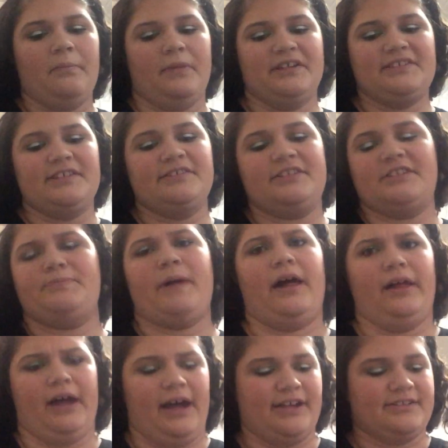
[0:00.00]
But since this
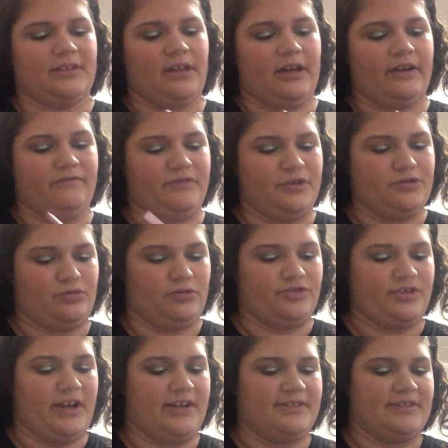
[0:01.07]
palette has a lot of neutral
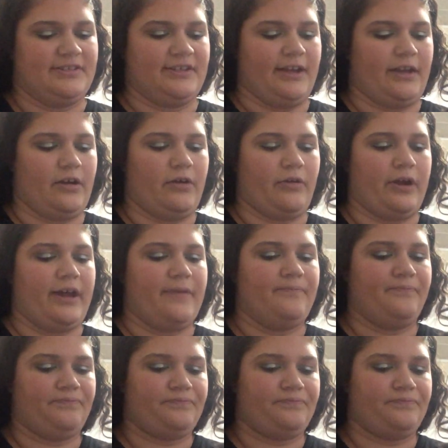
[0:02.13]
shades, it's like, okay.